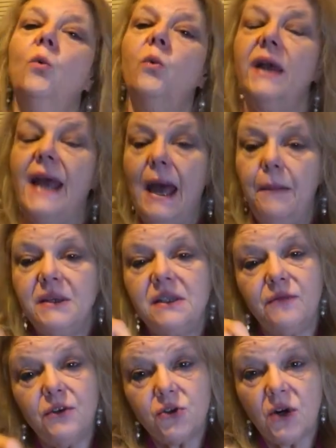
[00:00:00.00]
What happens
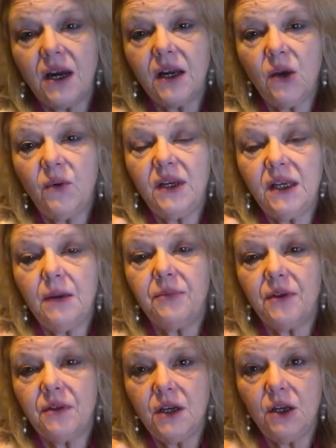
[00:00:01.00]
if you try to go in
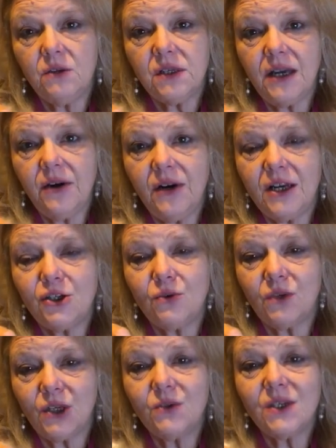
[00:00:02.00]
depth on the newsletter is
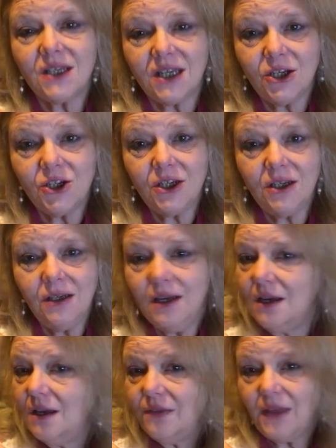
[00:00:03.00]
you lose attention.
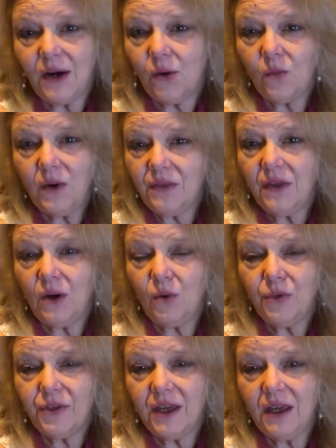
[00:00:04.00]
They don't read the
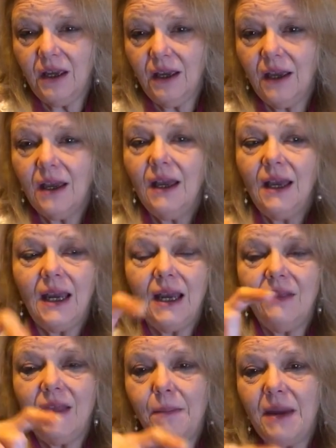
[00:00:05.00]
whole thing,
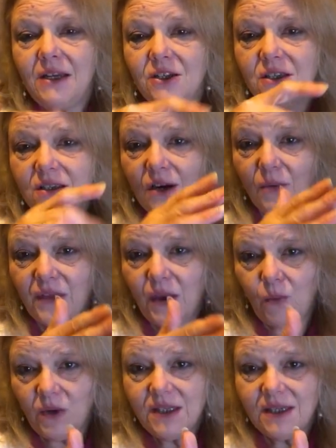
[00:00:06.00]
and they may just start with
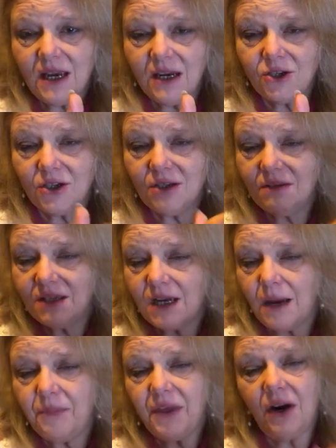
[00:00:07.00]
that one section,
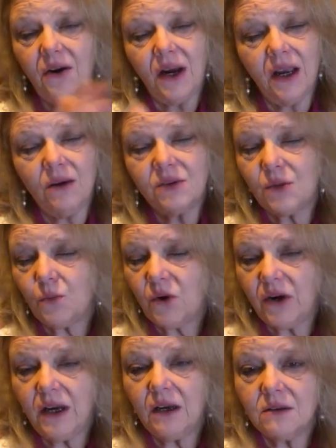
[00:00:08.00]
stop there, and go
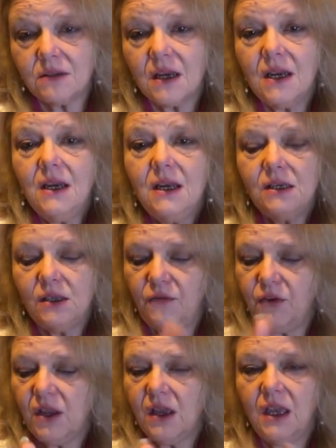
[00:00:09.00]
somewhere else. So
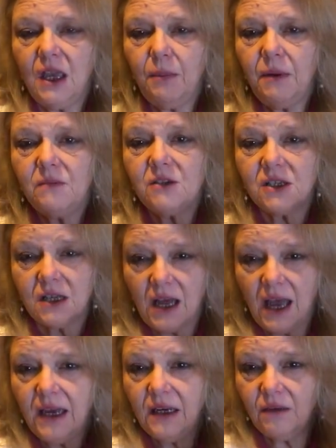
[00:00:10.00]
if you can keep it just
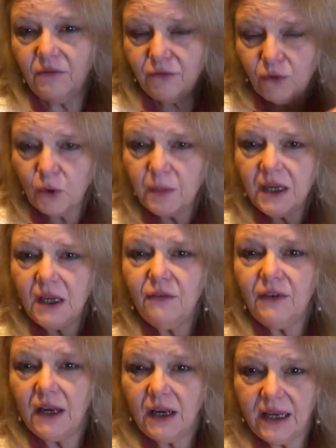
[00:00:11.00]
light and
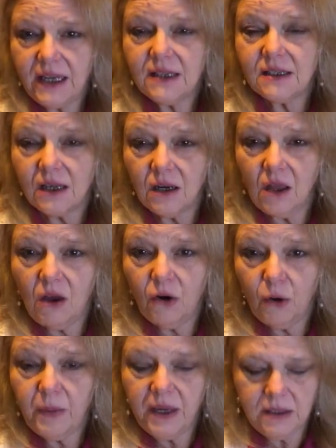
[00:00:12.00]
informative and links to
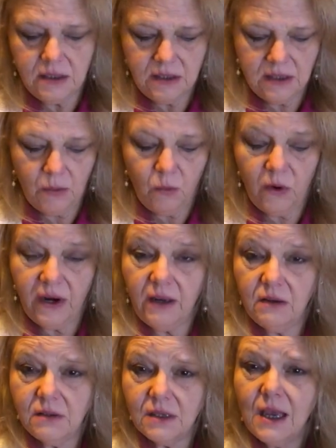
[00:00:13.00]
longer pieces somewhere
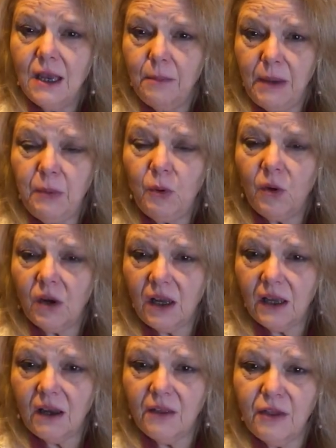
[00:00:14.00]
else, people will
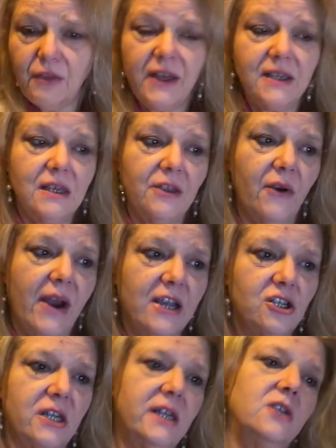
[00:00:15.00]
click on the things that they're
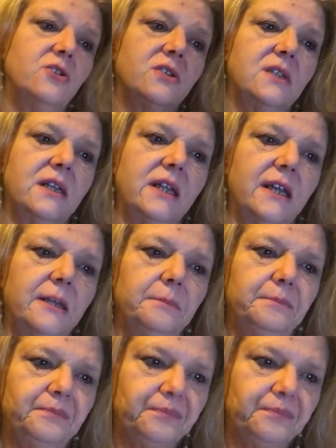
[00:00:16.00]
actually interested in.